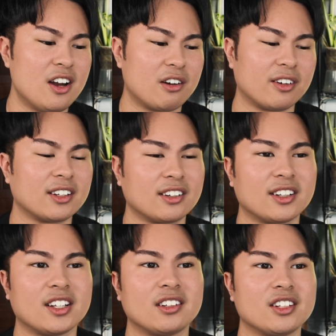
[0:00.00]
rather
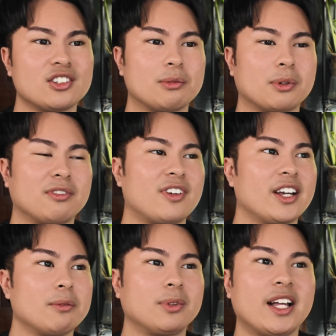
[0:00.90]
than the super
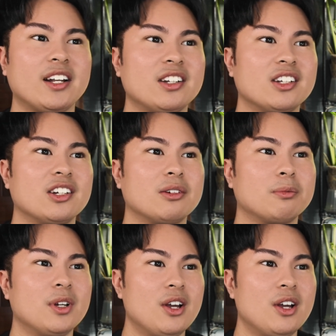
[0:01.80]
fine platinum